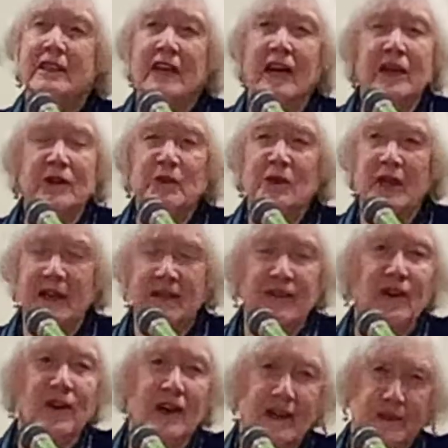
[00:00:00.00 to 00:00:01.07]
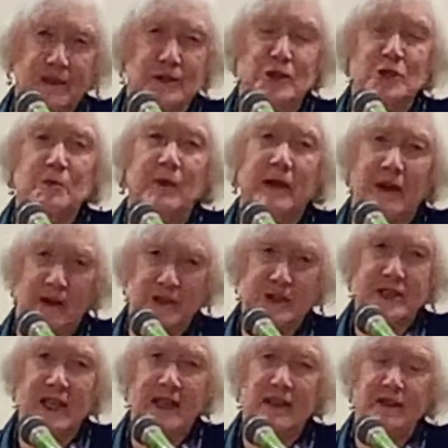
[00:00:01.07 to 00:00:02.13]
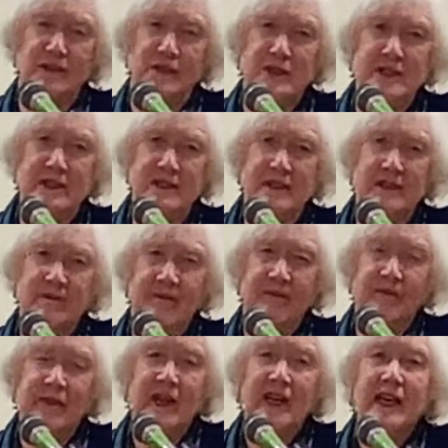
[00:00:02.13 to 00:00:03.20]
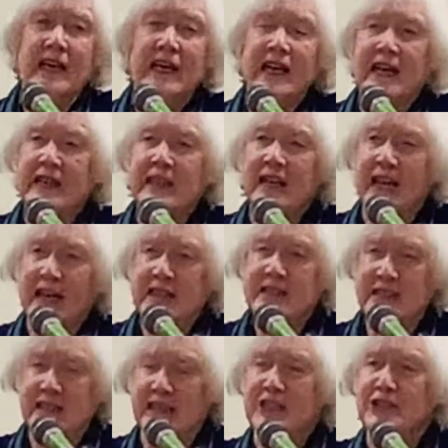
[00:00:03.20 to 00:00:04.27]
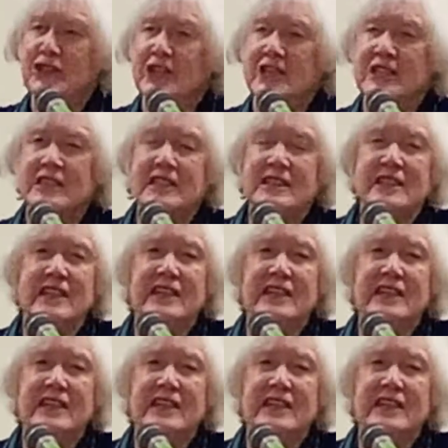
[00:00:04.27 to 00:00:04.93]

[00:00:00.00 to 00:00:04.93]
not only for others, but ourselves. And lastly, Jesus